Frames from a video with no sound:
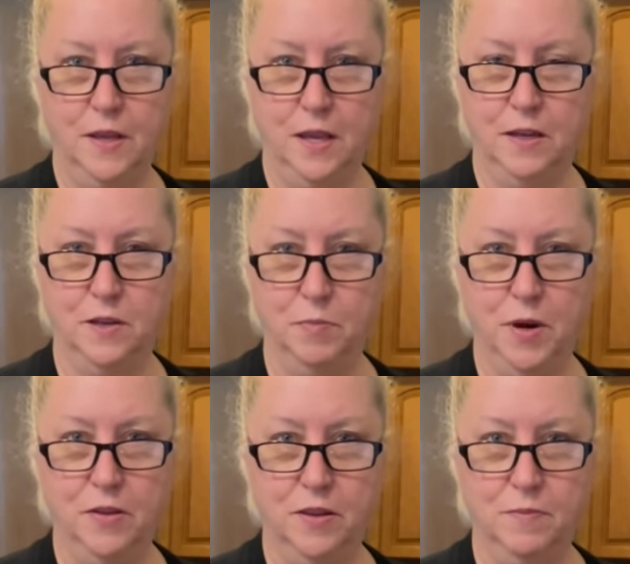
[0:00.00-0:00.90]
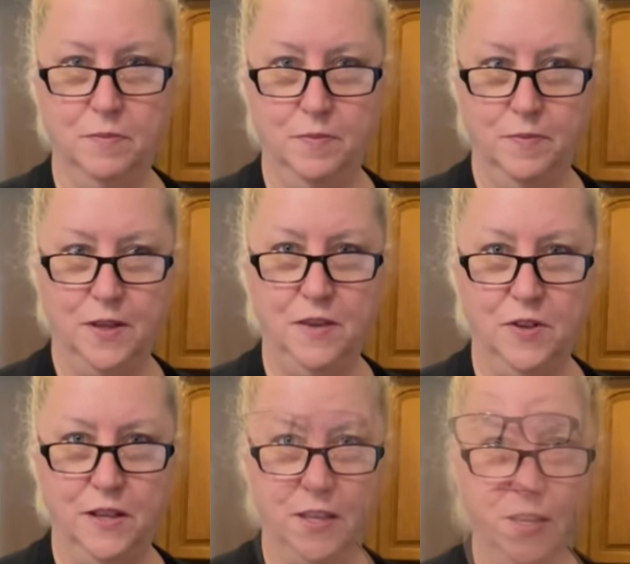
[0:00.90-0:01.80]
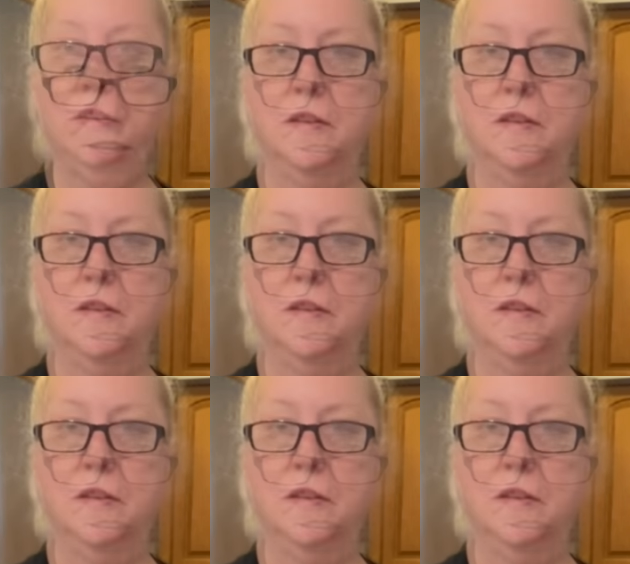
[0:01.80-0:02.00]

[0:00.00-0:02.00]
and compare them evenly.